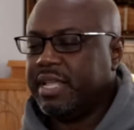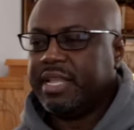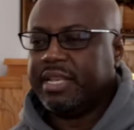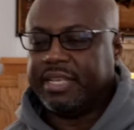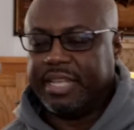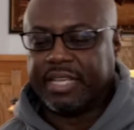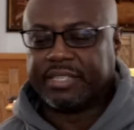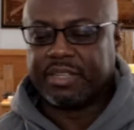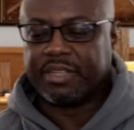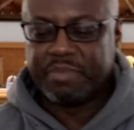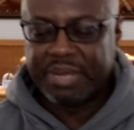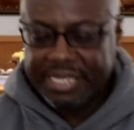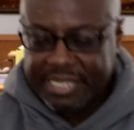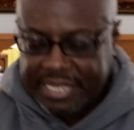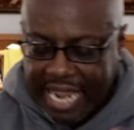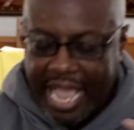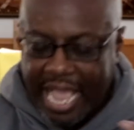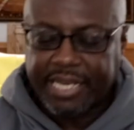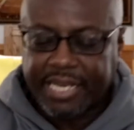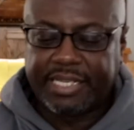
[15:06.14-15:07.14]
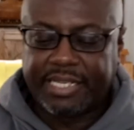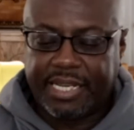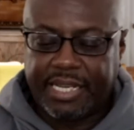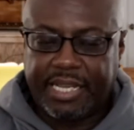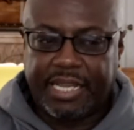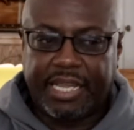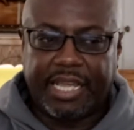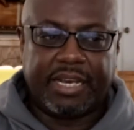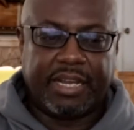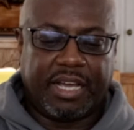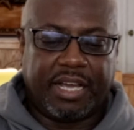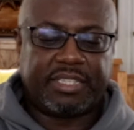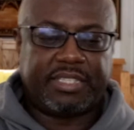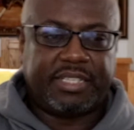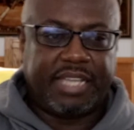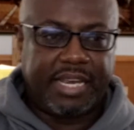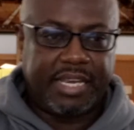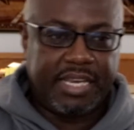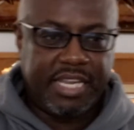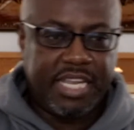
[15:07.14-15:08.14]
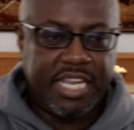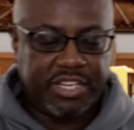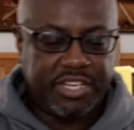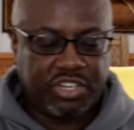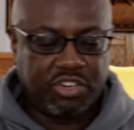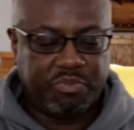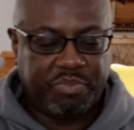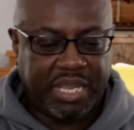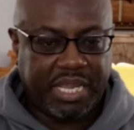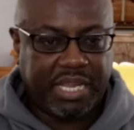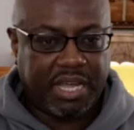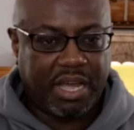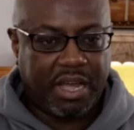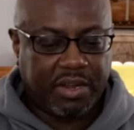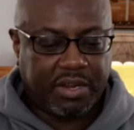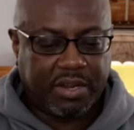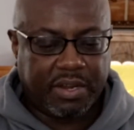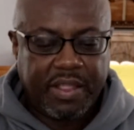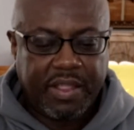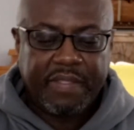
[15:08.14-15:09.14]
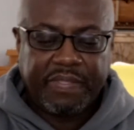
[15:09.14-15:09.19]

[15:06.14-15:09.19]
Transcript: There's a mentality in us that needs to be conquered.